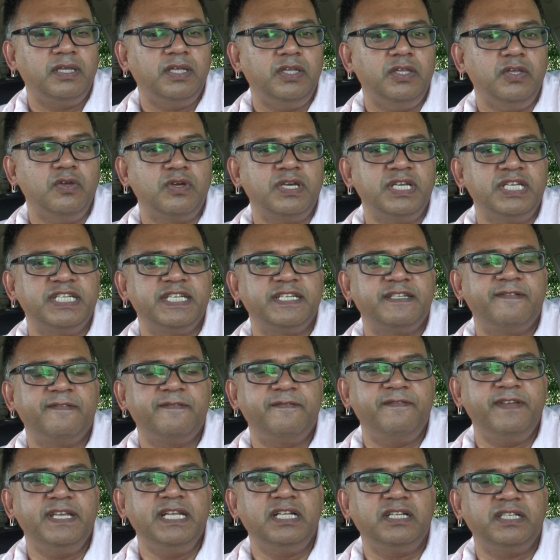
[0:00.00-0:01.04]
You can just
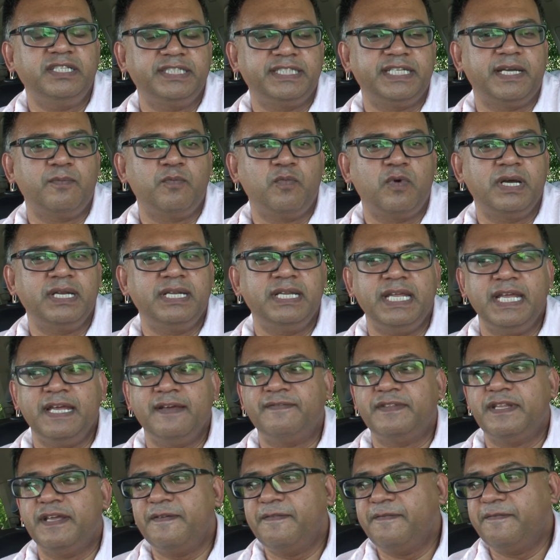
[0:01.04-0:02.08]
feel someone
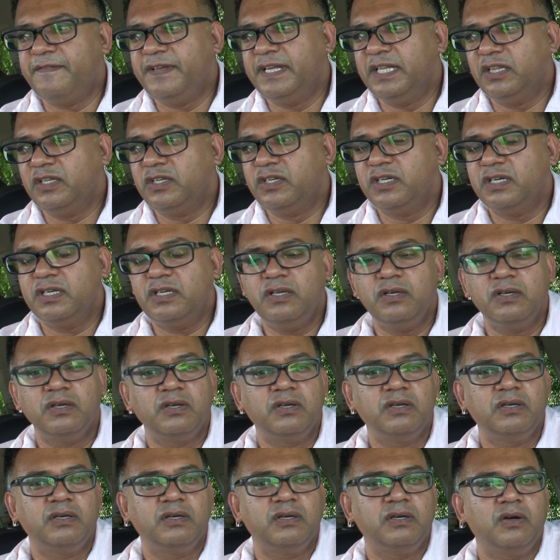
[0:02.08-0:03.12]
if they feel good
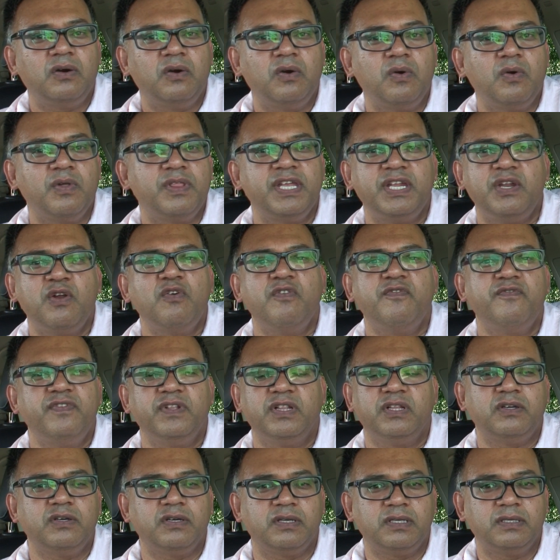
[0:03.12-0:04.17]
or they don't
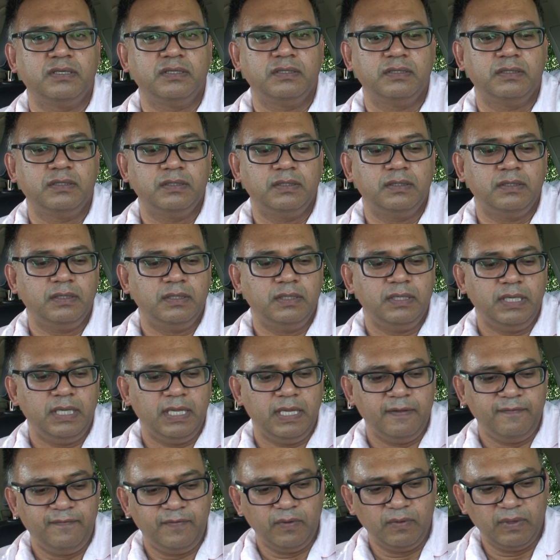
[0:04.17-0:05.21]
feel good.
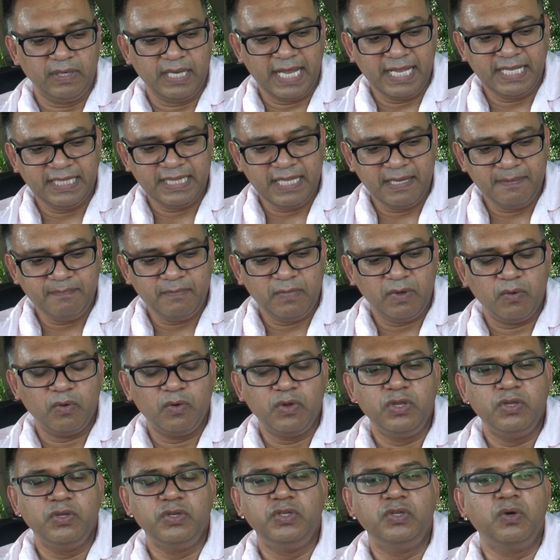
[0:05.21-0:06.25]
If you like them
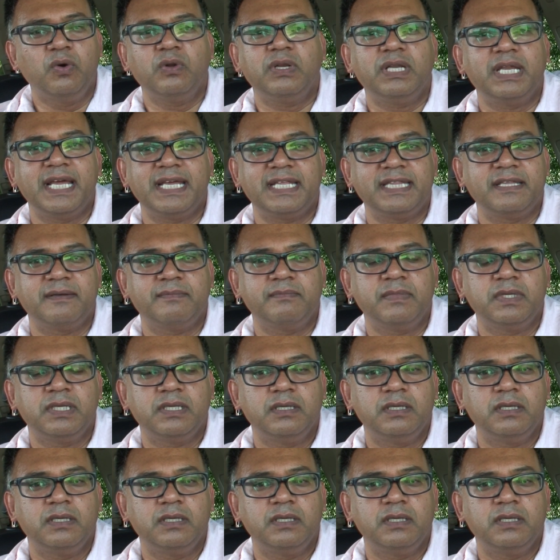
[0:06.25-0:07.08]
or you don't like them.